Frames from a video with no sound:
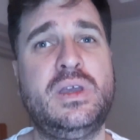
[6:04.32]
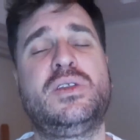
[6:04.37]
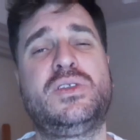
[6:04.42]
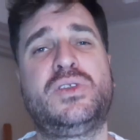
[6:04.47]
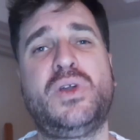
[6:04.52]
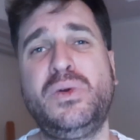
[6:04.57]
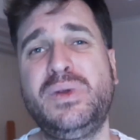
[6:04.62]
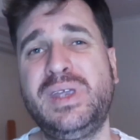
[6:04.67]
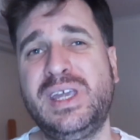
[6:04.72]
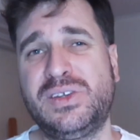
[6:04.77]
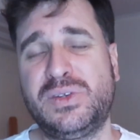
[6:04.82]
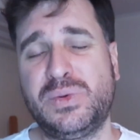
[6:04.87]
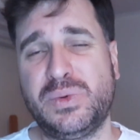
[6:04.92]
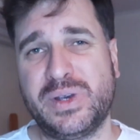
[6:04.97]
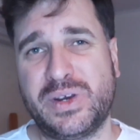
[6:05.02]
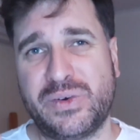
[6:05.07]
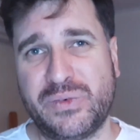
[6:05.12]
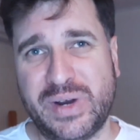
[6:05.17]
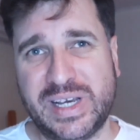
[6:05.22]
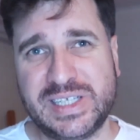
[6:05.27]
Don't get too
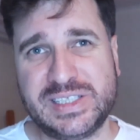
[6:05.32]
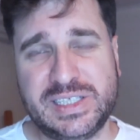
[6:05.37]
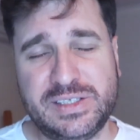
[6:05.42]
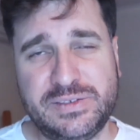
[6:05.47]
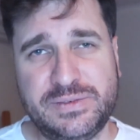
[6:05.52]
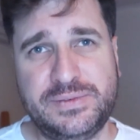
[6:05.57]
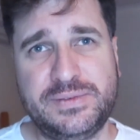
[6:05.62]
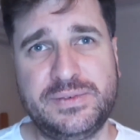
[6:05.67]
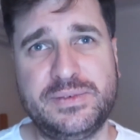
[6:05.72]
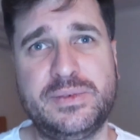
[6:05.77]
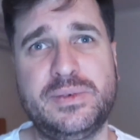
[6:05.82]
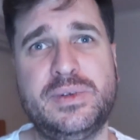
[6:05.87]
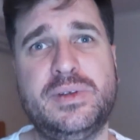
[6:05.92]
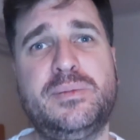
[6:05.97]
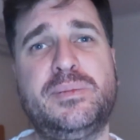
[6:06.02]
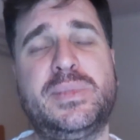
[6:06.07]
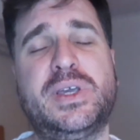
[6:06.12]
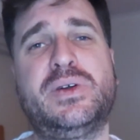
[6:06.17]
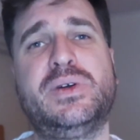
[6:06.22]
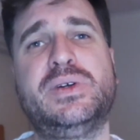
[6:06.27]
aggressive,
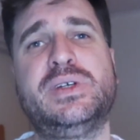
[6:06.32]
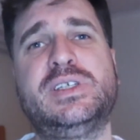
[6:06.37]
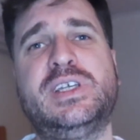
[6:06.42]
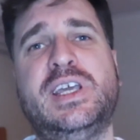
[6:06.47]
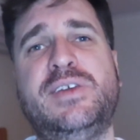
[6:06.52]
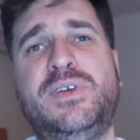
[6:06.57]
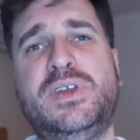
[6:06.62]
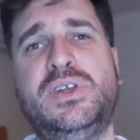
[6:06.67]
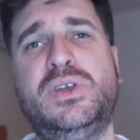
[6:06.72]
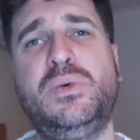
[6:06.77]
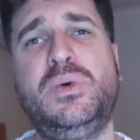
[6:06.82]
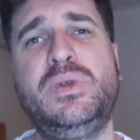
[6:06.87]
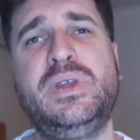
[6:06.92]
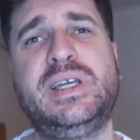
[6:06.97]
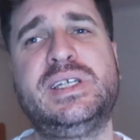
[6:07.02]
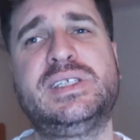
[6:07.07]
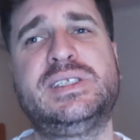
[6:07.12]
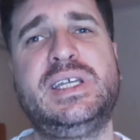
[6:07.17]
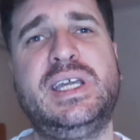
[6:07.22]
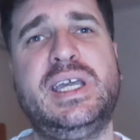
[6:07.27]
because if you do all
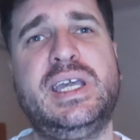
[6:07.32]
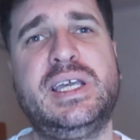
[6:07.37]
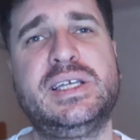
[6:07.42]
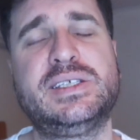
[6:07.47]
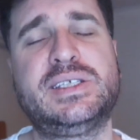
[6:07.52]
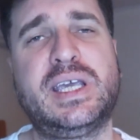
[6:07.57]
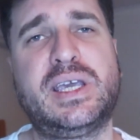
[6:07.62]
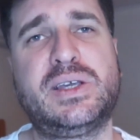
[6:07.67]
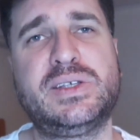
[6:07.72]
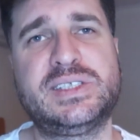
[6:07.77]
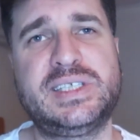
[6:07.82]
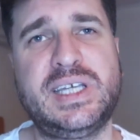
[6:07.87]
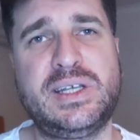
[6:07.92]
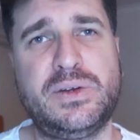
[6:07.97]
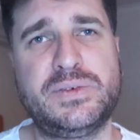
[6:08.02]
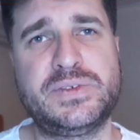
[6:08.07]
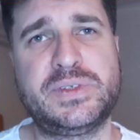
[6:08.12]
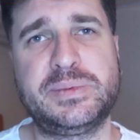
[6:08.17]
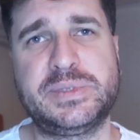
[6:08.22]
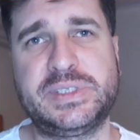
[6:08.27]
these things, it could set
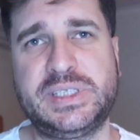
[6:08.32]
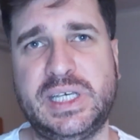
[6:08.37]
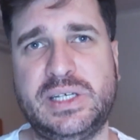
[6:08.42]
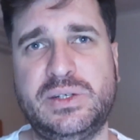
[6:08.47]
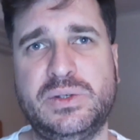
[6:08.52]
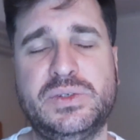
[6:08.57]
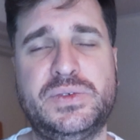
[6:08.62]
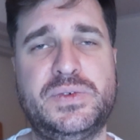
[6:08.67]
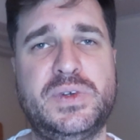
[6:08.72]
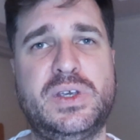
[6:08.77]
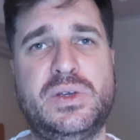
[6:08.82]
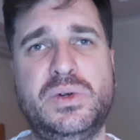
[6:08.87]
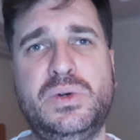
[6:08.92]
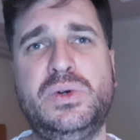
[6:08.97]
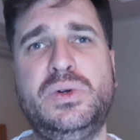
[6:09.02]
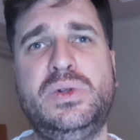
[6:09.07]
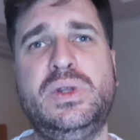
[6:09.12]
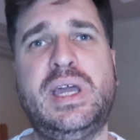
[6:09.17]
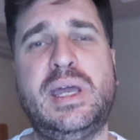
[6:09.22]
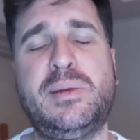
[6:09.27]
off some signals for
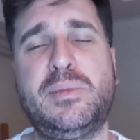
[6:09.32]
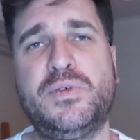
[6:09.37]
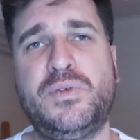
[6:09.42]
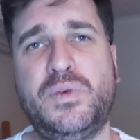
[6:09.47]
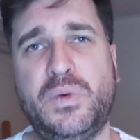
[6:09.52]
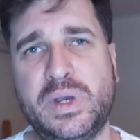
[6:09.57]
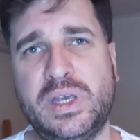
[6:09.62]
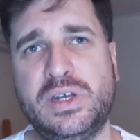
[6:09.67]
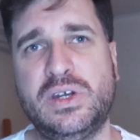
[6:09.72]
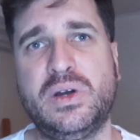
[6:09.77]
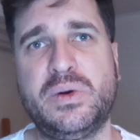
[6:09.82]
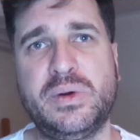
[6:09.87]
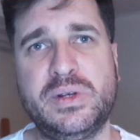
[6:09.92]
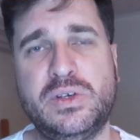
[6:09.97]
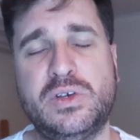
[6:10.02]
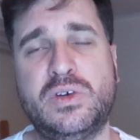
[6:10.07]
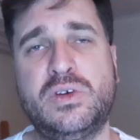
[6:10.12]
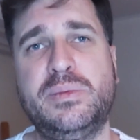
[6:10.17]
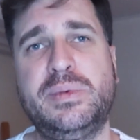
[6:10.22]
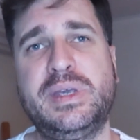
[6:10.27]
Google, and before you know it,
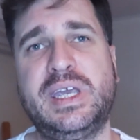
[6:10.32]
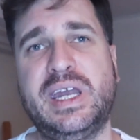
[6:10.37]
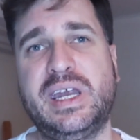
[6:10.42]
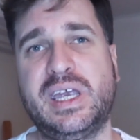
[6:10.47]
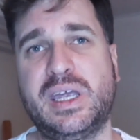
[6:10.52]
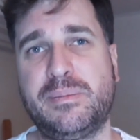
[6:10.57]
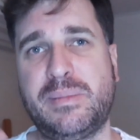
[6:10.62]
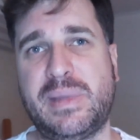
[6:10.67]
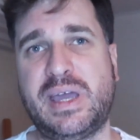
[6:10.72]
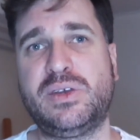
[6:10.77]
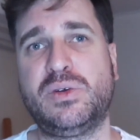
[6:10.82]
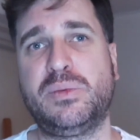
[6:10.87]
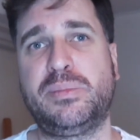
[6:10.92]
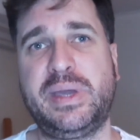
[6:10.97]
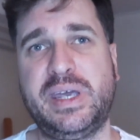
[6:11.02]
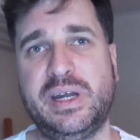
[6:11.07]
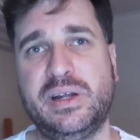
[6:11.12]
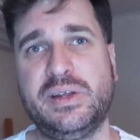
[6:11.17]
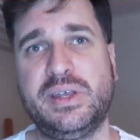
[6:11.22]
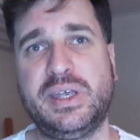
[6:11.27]
you could be getting a manual
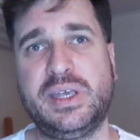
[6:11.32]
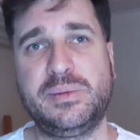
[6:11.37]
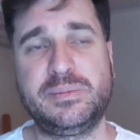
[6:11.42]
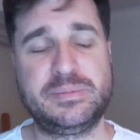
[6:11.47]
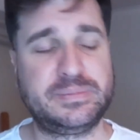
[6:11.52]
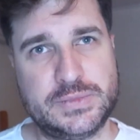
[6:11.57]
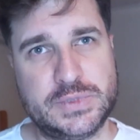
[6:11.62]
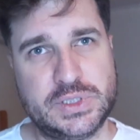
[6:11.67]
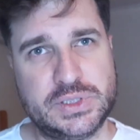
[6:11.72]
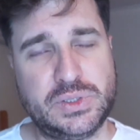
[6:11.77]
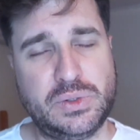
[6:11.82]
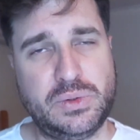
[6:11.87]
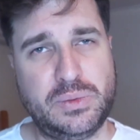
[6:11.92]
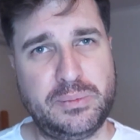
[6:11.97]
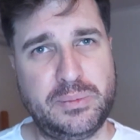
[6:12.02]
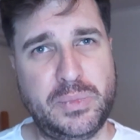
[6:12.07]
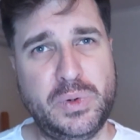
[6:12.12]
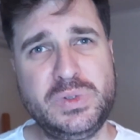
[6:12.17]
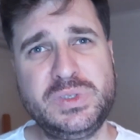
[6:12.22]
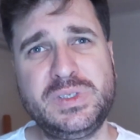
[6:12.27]
penalty. So
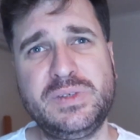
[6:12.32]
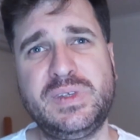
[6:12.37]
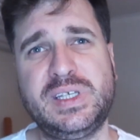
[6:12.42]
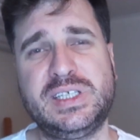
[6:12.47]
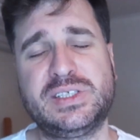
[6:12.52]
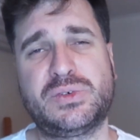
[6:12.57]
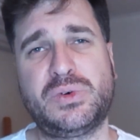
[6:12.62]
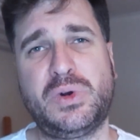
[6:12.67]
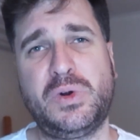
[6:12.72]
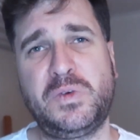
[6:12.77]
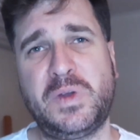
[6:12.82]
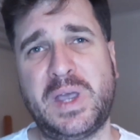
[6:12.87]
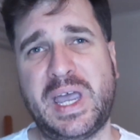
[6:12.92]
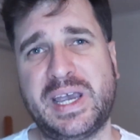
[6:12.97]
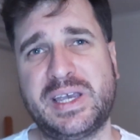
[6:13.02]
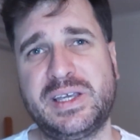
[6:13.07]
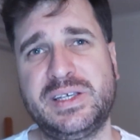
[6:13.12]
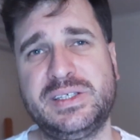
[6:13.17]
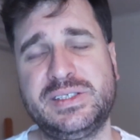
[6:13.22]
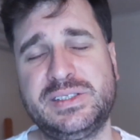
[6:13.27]
most of these growth
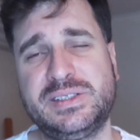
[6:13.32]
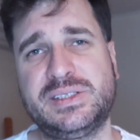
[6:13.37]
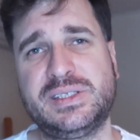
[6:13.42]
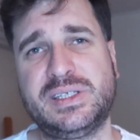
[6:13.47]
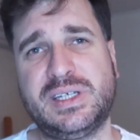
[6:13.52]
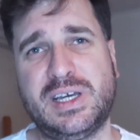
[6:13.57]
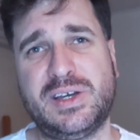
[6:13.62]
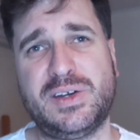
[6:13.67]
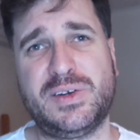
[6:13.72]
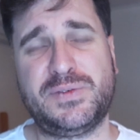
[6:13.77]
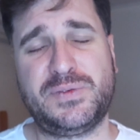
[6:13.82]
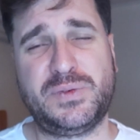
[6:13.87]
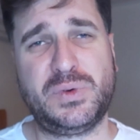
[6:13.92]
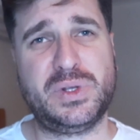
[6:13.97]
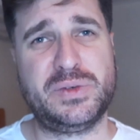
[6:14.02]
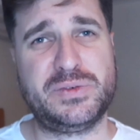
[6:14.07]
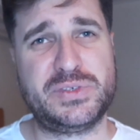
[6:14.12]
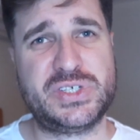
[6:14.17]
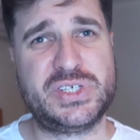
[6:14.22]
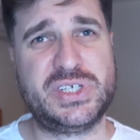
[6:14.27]
hackers are
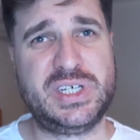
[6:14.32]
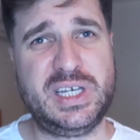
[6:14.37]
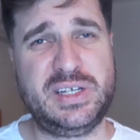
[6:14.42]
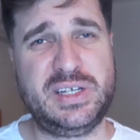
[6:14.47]
full of shit,